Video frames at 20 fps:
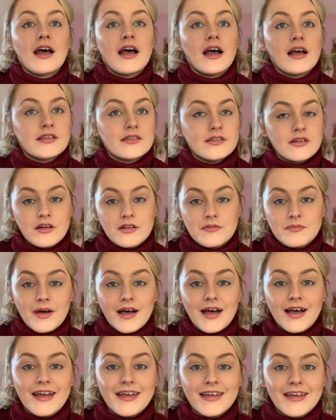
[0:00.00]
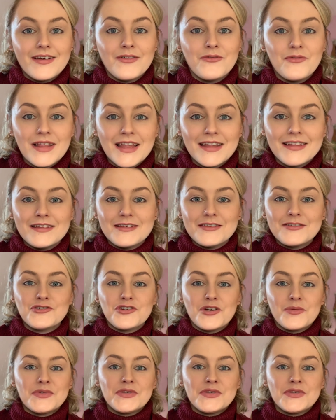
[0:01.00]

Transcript: I started my relentless job